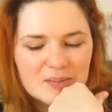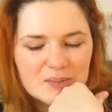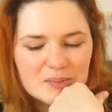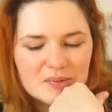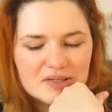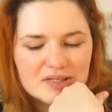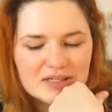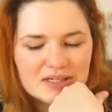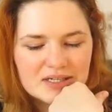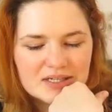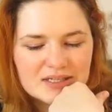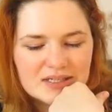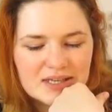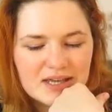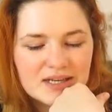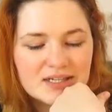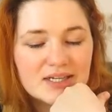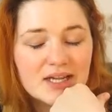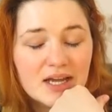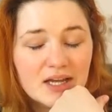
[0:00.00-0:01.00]
But in the
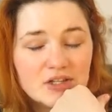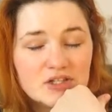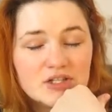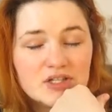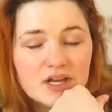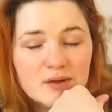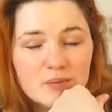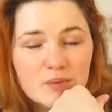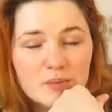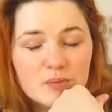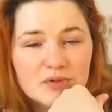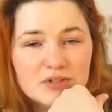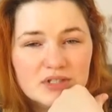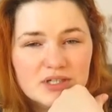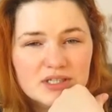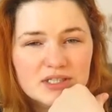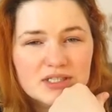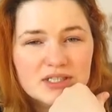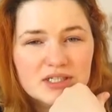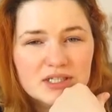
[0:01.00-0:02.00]
end I actually came up with
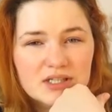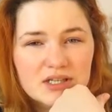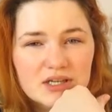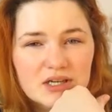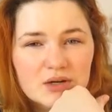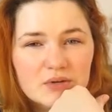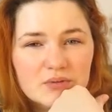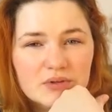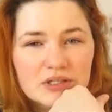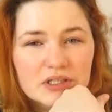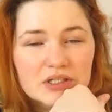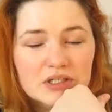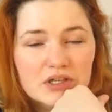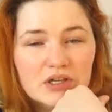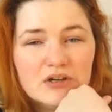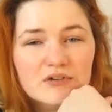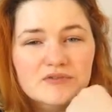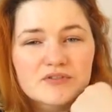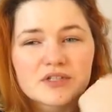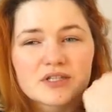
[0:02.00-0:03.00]
an idea that I really
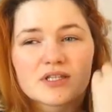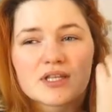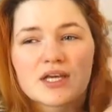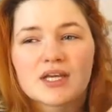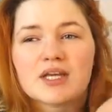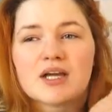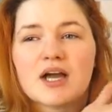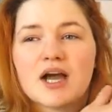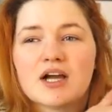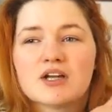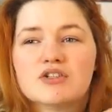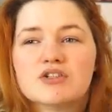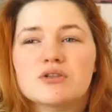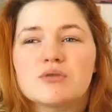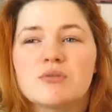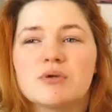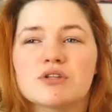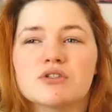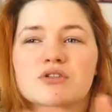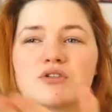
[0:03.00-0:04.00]
loved and that I
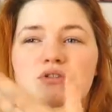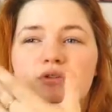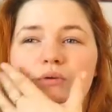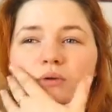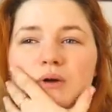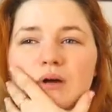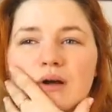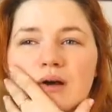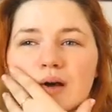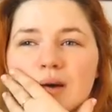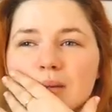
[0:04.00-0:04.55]
actually want to